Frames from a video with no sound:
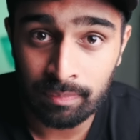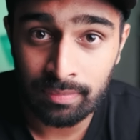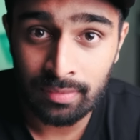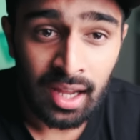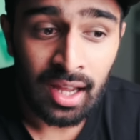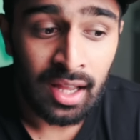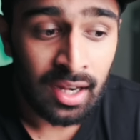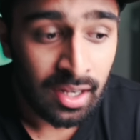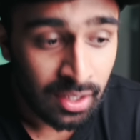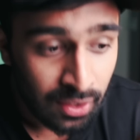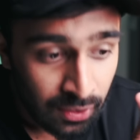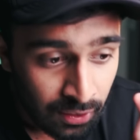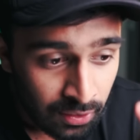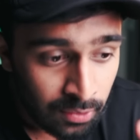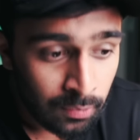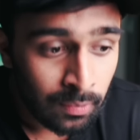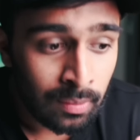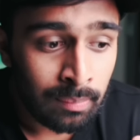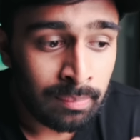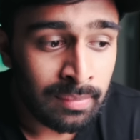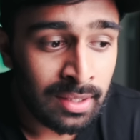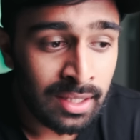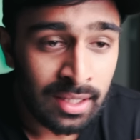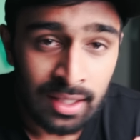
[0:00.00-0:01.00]
And I got to
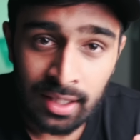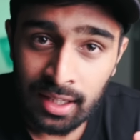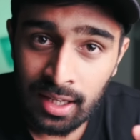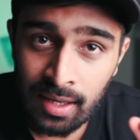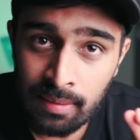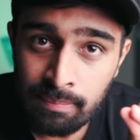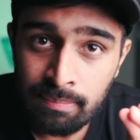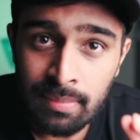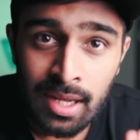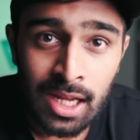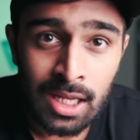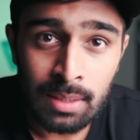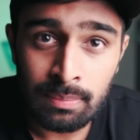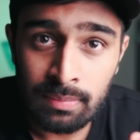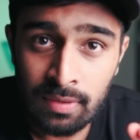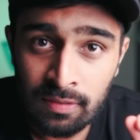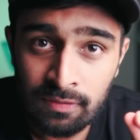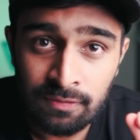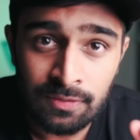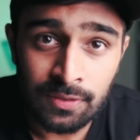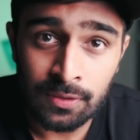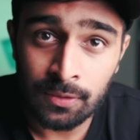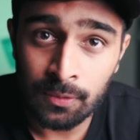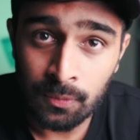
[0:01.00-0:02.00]
admit, it made me
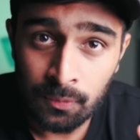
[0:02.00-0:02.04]
feel